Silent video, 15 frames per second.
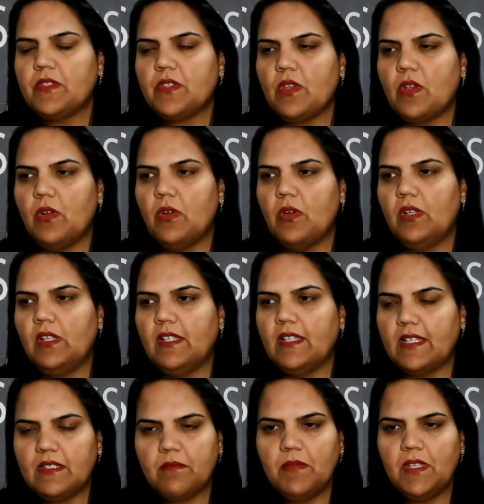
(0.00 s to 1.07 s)
So
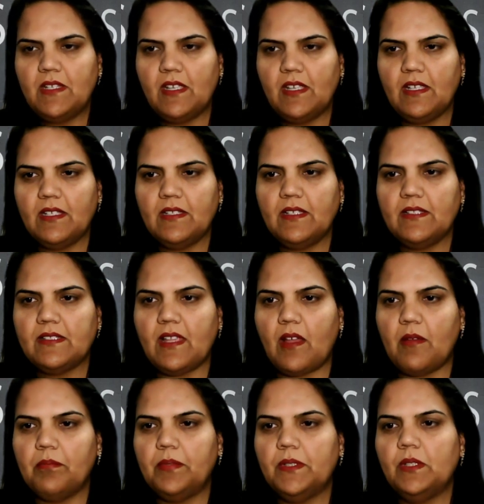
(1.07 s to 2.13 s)
let me take an
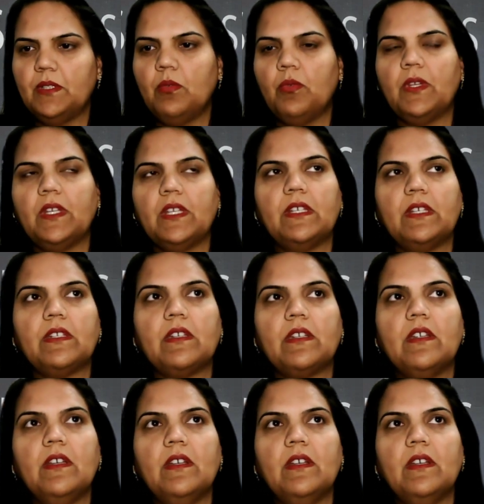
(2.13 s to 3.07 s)
example where